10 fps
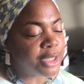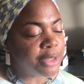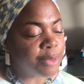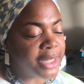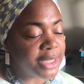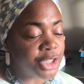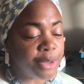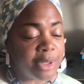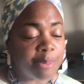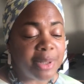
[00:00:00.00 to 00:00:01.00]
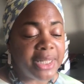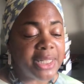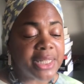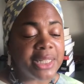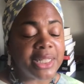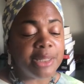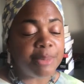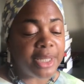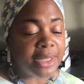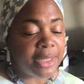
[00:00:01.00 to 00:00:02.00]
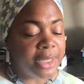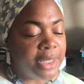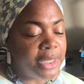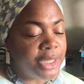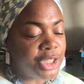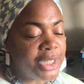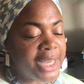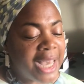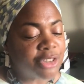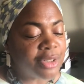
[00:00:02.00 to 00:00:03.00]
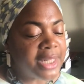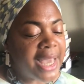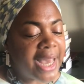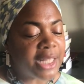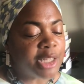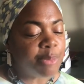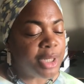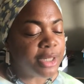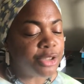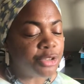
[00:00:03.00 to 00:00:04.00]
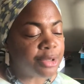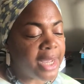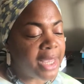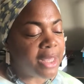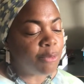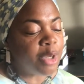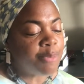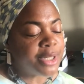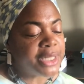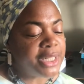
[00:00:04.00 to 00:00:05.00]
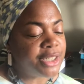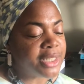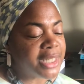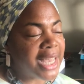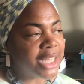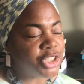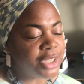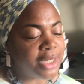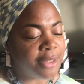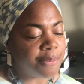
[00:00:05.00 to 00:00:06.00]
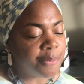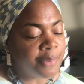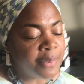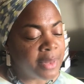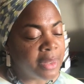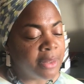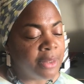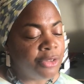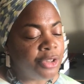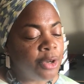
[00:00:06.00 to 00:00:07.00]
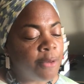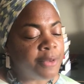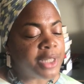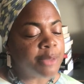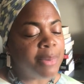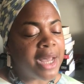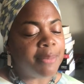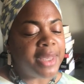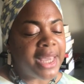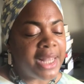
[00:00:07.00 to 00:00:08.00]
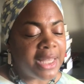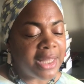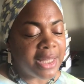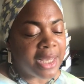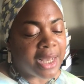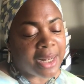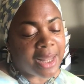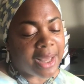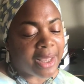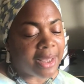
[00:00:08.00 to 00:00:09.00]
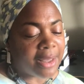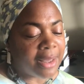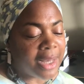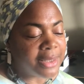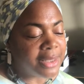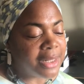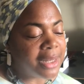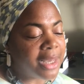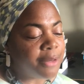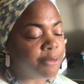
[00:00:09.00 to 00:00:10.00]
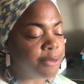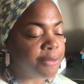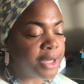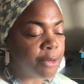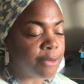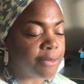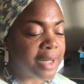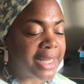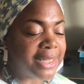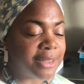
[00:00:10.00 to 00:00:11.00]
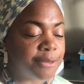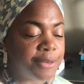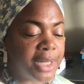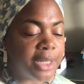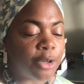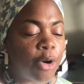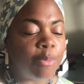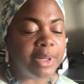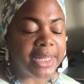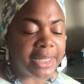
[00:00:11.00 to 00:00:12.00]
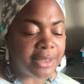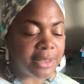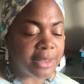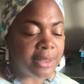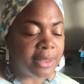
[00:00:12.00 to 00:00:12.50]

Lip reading: away that she was pleased to see me, she casually hands me her tray and we proceed to the cashier. She offers to buy me anything I like. I decline for fear of later feeling obligated.